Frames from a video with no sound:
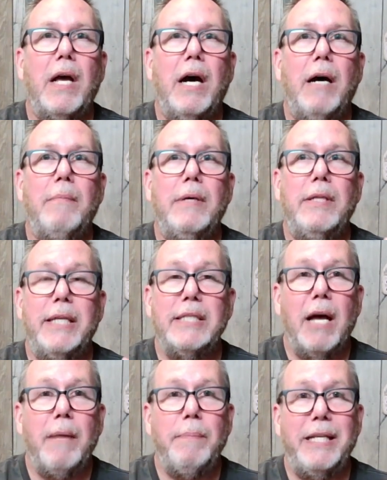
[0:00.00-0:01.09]
Um, this
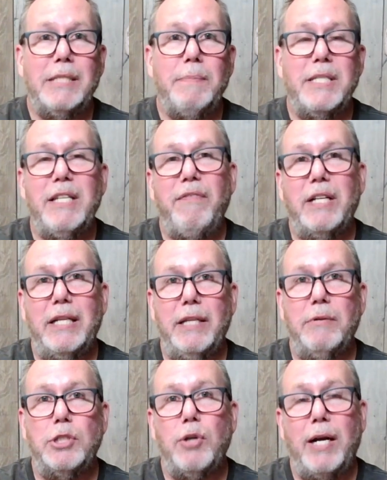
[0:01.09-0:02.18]
company specifically
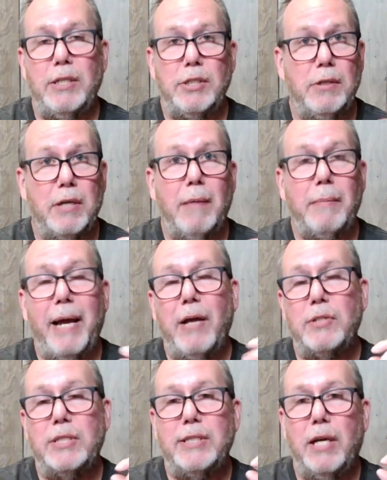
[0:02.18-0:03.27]
that was trying to come to my
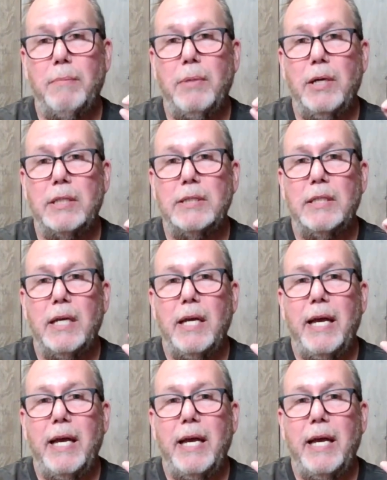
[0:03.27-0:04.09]
house and sell books